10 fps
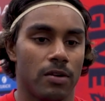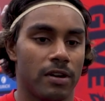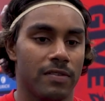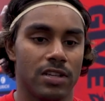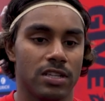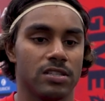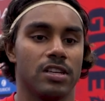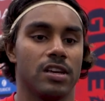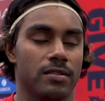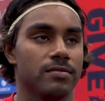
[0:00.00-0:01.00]
whatever it is,
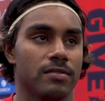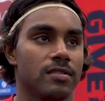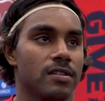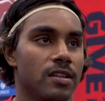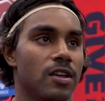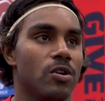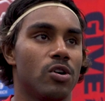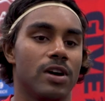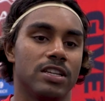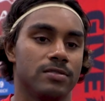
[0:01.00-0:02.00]
yeah.
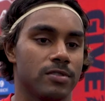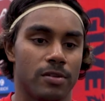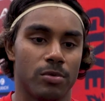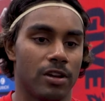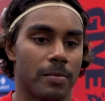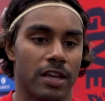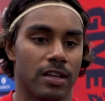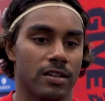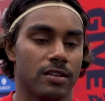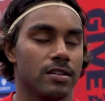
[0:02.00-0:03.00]
Always got a ball in my hand.